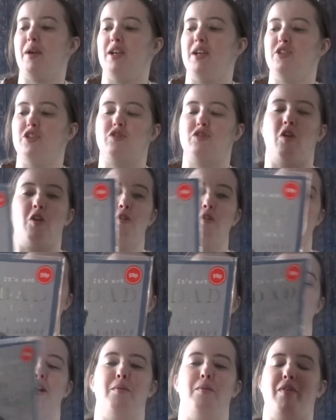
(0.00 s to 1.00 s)
It's just got a grill
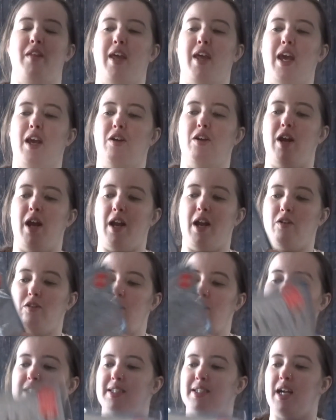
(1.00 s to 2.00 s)
on it with a king on it. And on
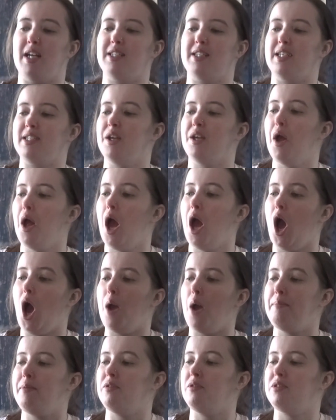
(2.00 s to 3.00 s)
the inside it says,
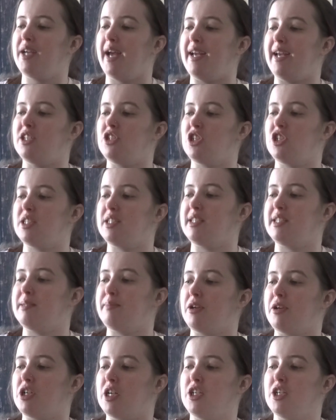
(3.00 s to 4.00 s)
hope your day is just as
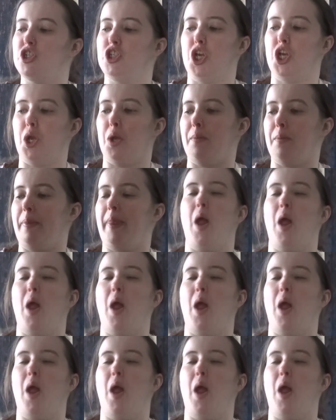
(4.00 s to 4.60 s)
special as you.